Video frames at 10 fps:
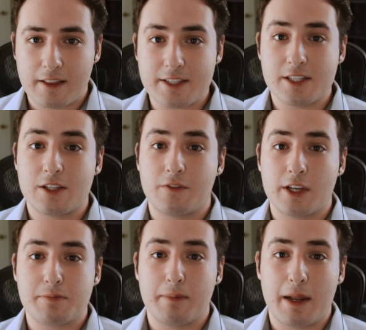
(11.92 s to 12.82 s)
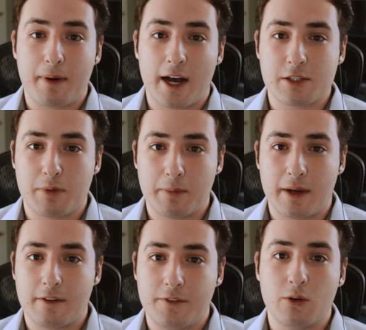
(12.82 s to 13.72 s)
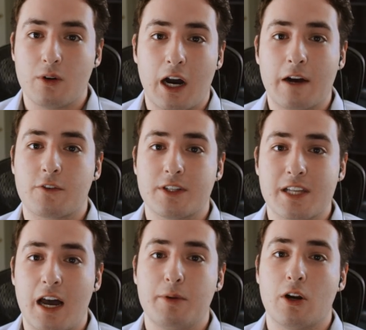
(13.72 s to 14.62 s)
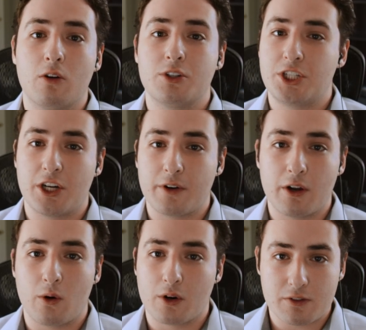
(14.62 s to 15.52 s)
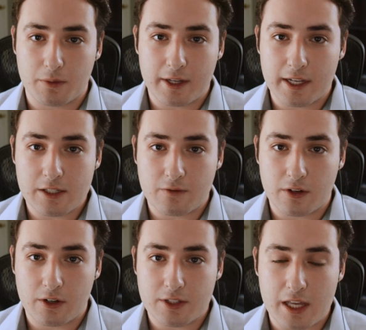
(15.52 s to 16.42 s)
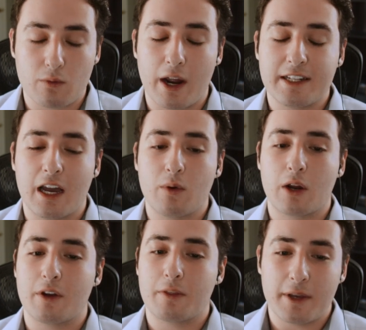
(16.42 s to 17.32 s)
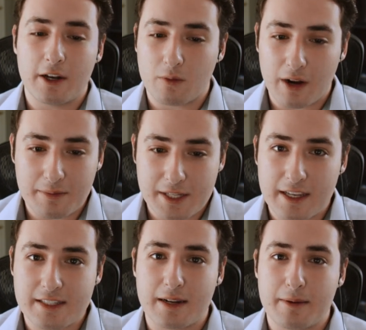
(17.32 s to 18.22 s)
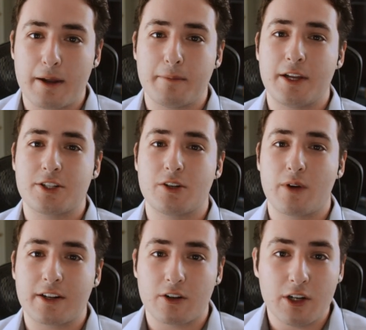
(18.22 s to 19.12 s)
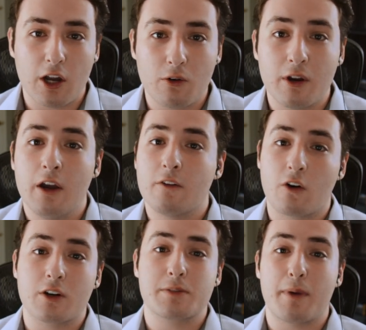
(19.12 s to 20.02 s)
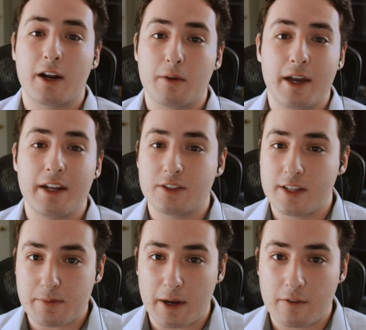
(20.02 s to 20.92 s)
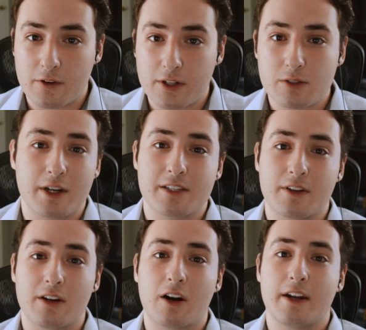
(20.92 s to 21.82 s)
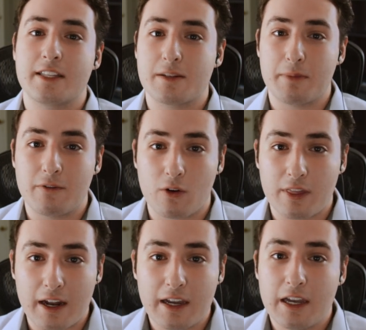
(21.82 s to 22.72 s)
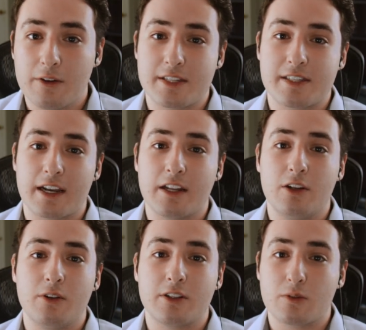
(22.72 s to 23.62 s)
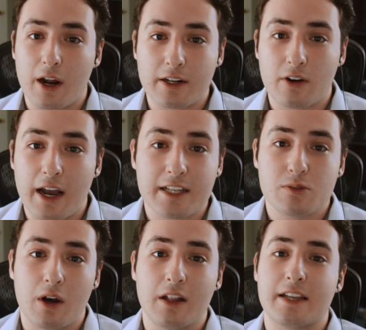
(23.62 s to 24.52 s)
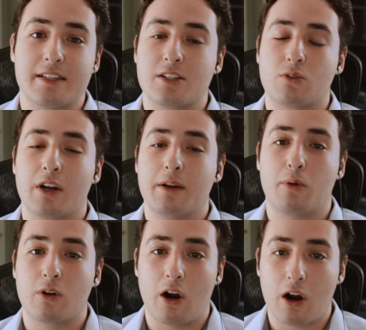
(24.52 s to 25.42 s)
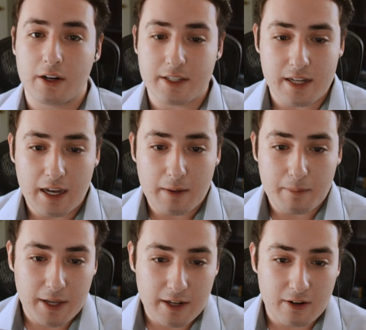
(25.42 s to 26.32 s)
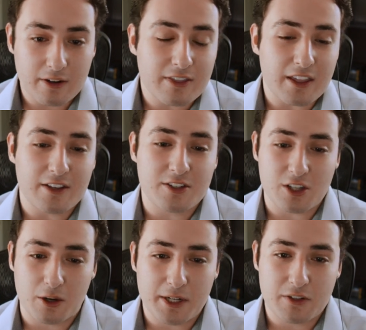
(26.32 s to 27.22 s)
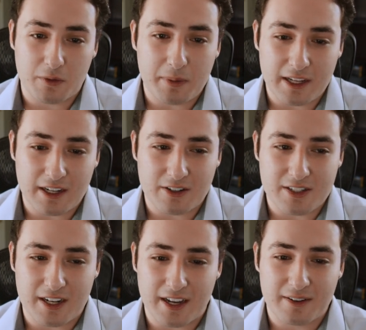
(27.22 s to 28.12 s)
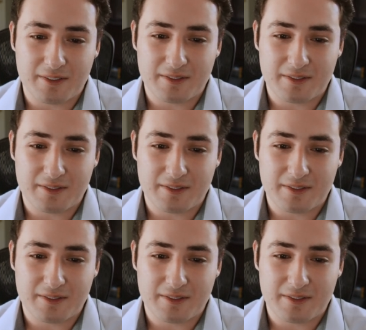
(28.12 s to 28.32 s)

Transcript: This interview has been made possible by the View Conference. I'm your host, Jerry Orris from Kids First. And right now we are with Peter Ramsey. He's an animation director known for Spider-Man Into the Spider-Verse, Rise of the Guardians. And before that, he was a second unit director as well as a storyboard artist. Peter, thank you so much for being here today.